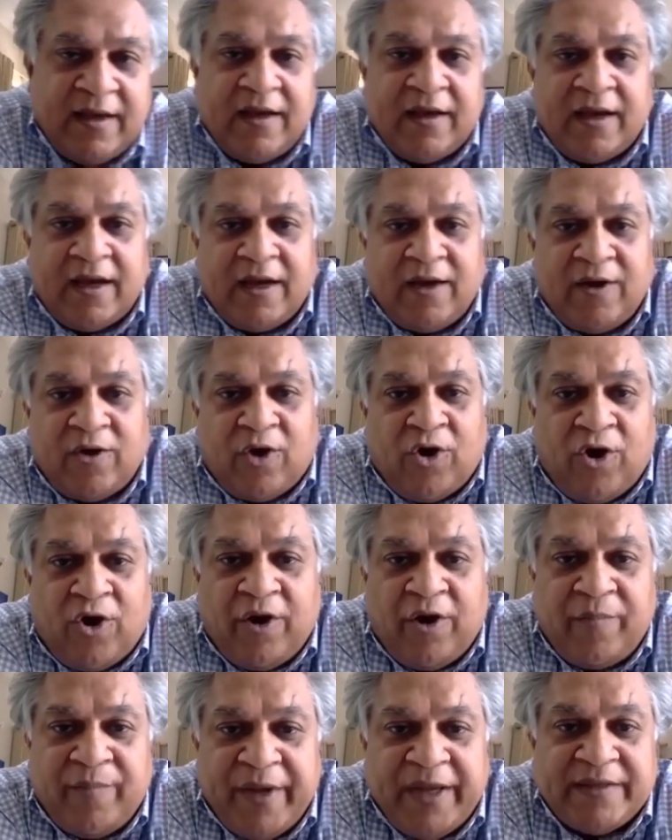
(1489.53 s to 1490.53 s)
a
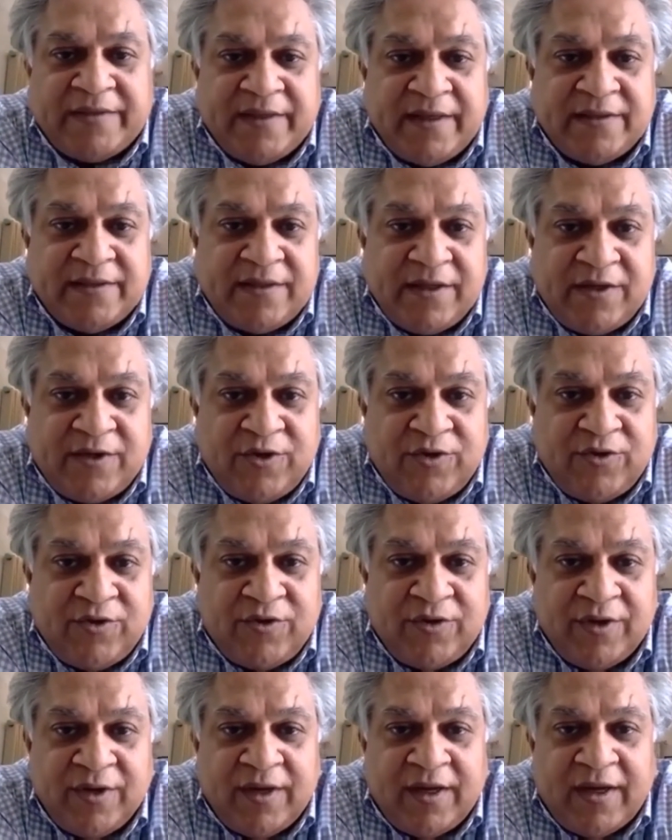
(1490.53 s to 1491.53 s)
Lahore-based institute,
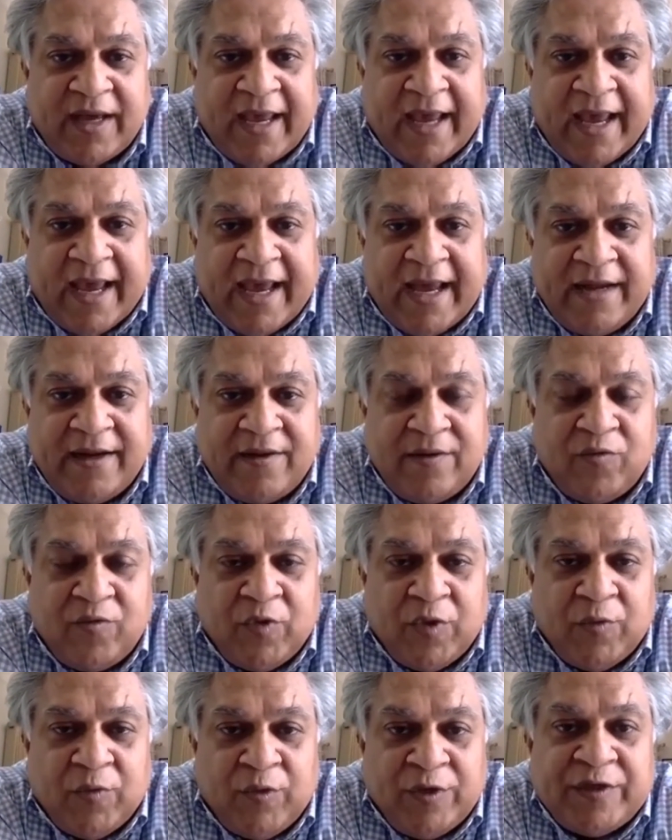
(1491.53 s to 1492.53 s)
and
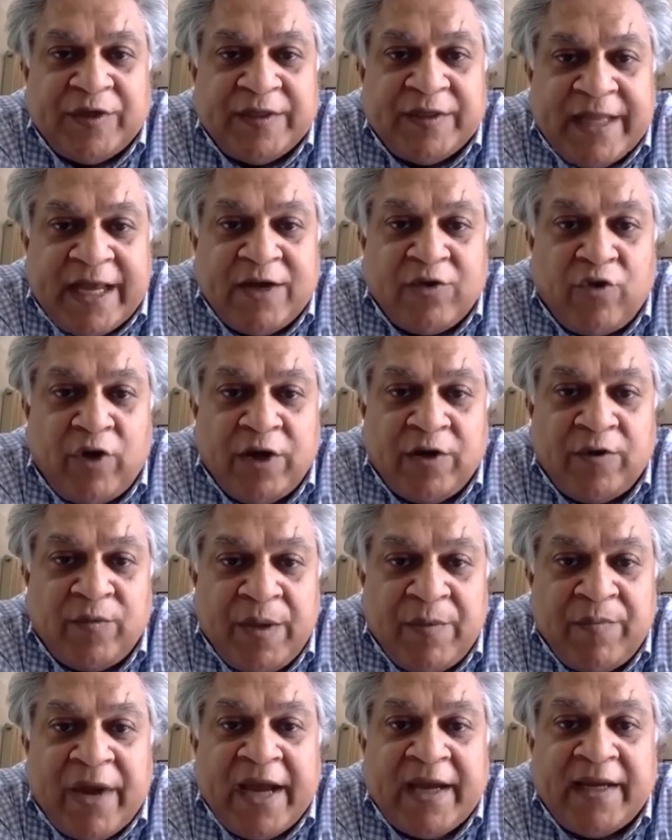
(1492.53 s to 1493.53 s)
which is then going to
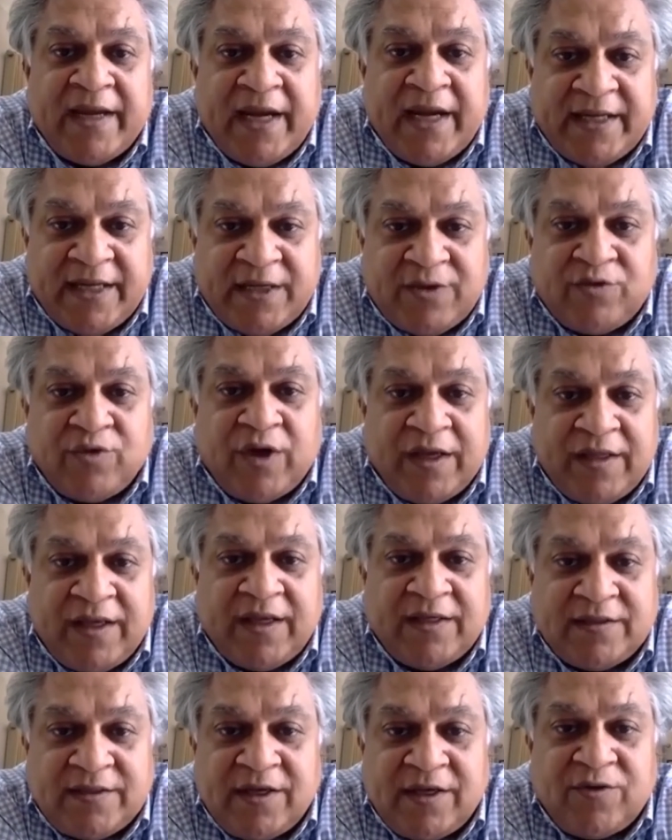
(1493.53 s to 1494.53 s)
be migrated to other
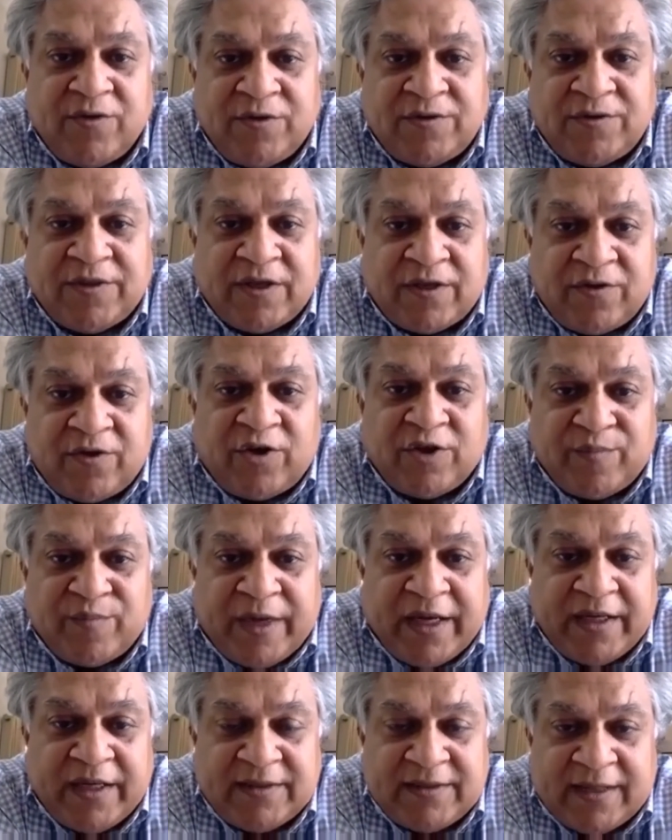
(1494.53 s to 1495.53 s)
institutes across
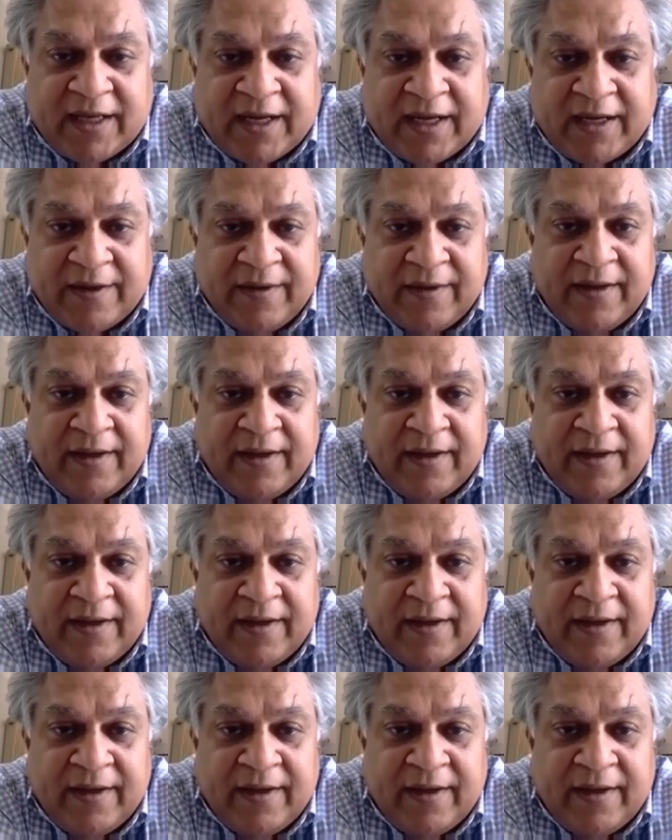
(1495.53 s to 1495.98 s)
Pakistan.